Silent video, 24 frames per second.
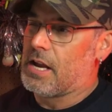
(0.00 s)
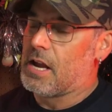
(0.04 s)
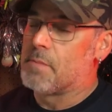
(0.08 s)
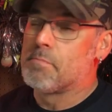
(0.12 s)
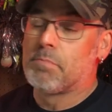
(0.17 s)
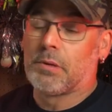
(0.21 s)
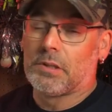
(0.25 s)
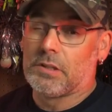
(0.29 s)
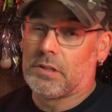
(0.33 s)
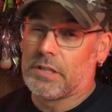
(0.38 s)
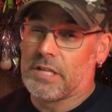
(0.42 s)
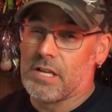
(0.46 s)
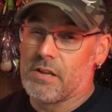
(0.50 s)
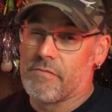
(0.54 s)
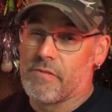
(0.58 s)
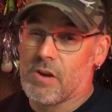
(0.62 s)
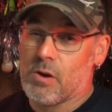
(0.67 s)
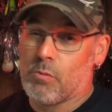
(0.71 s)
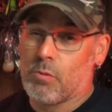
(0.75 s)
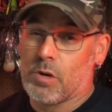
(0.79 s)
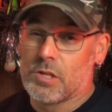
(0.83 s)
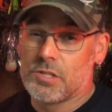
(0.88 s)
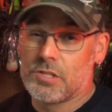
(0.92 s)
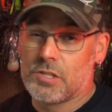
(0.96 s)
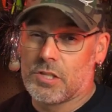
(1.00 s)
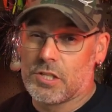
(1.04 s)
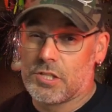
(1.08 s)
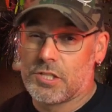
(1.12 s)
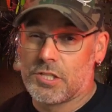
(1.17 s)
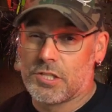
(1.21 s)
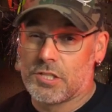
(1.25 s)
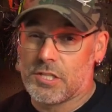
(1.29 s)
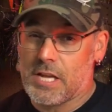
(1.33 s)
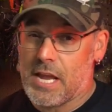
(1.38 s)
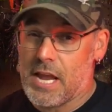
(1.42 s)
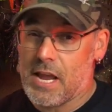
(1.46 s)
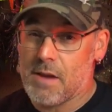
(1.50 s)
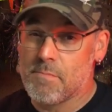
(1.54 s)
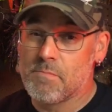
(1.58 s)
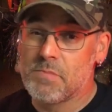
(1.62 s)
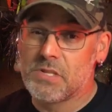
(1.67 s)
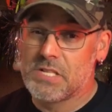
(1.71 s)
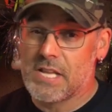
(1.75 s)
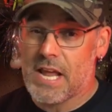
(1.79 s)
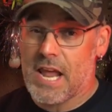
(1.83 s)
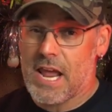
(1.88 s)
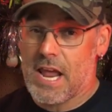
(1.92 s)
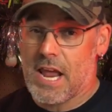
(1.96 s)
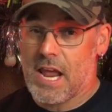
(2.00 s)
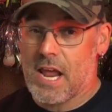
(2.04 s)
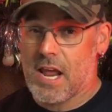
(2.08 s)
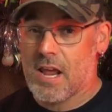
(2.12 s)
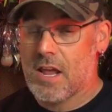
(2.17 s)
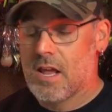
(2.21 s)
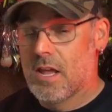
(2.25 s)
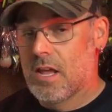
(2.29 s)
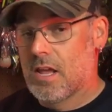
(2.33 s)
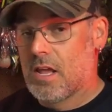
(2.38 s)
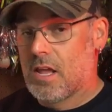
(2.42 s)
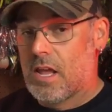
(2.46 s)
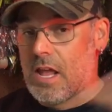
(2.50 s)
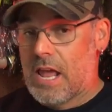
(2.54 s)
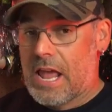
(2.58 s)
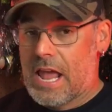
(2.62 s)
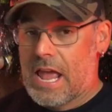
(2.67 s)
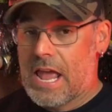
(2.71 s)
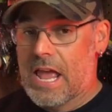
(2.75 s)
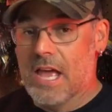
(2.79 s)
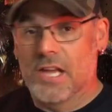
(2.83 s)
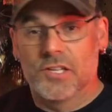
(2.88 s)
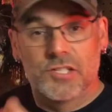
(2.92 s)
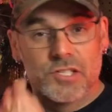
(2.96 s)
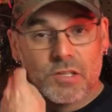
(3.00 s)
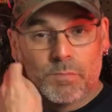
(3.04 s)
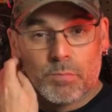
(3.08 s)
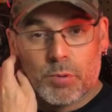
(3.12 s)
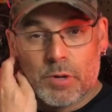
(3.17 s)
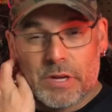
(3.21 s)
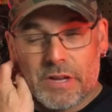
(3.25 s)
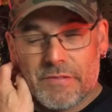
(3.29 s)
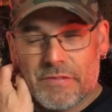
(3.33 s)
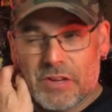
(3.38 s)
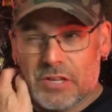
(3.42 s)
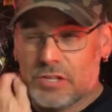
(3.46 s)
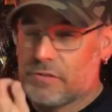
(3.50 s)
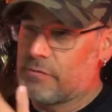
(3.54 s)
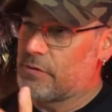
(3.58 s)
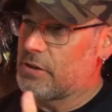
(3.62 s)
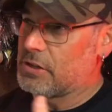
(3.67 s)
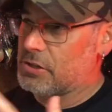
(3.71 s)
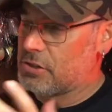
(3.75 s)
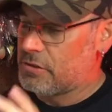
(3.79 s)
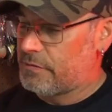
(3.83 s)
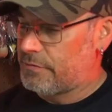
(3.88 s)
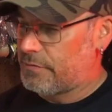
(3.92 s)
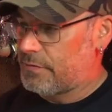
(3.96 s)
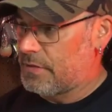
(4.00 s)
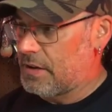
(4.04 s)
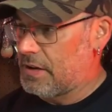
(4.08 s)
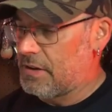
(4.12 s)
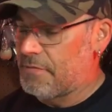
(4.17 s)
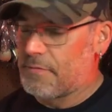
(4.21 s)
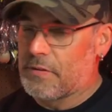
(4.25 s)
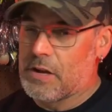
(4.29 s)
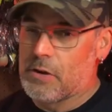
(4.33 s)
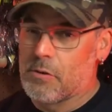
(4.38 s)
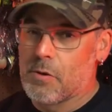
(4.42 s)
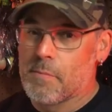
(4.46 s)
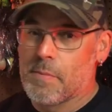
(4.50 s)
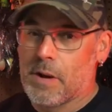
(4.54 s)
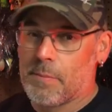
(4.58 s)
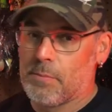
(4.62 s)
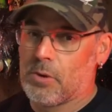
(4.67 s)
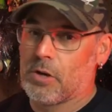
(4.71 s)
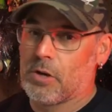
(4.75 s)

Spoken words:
believe it was the same day as the previous fish, if I remember